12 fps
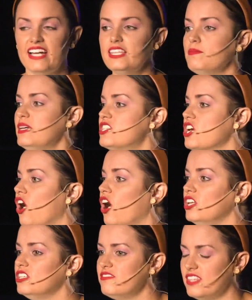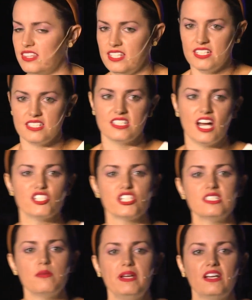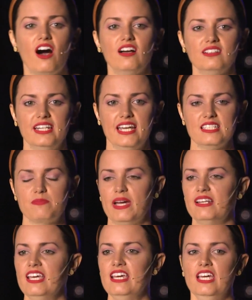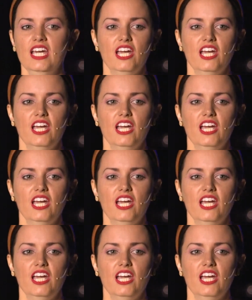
Invite them into all of the things, not just the big holidays, but